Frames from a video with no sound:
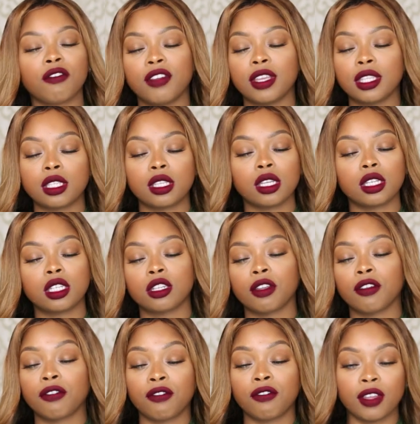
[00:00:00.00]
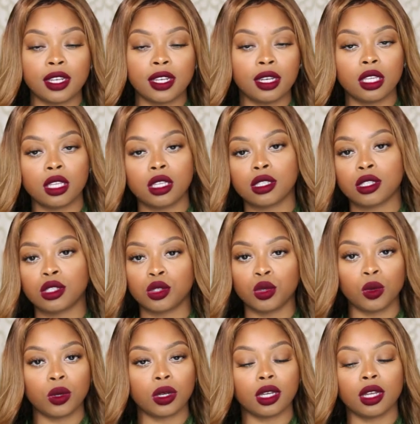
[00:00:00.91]
vintage Fendi
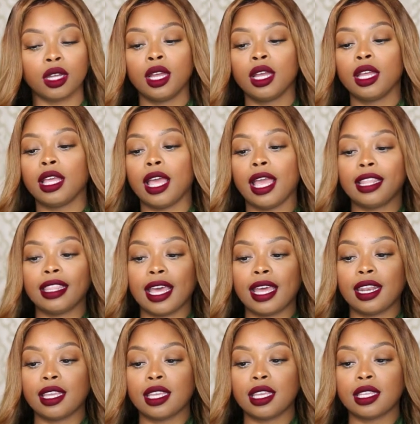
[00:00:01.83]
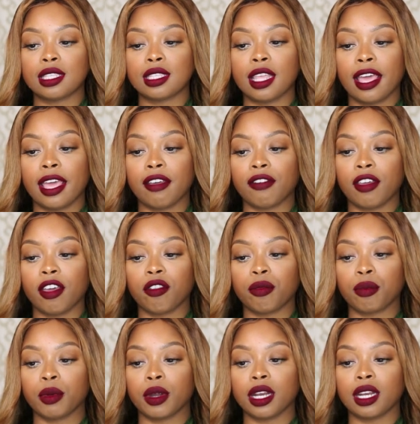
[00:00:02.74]
Zuka, and that is the F
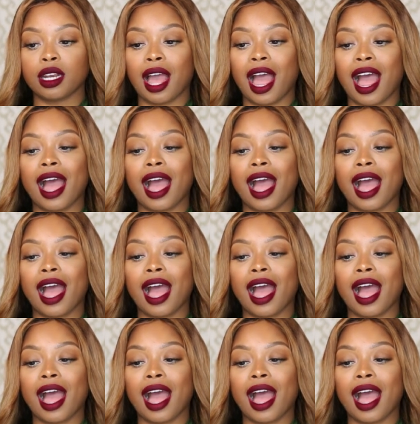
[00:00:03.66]
F print.